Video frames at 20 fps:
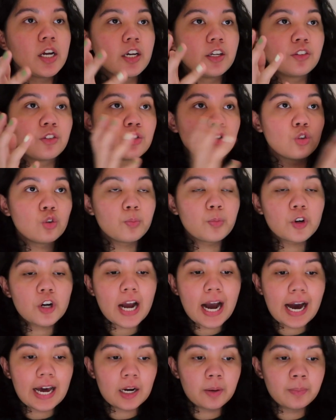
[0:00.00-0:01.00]
is
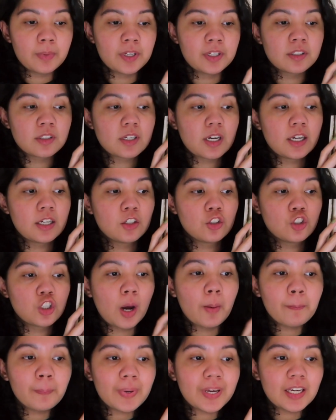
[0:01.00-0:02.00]
super adamant and
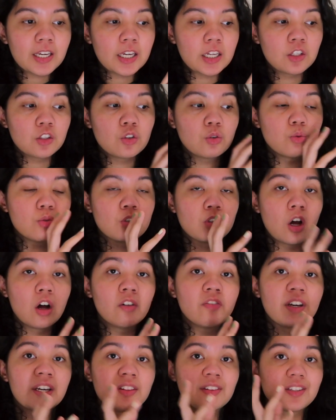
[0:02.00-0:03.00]
jumping into
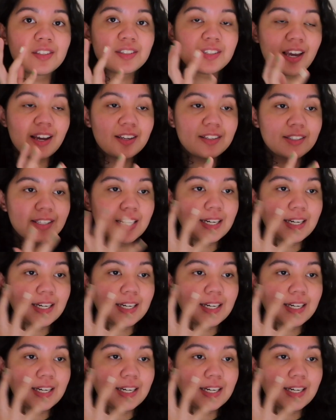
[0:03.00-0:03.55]
solving this case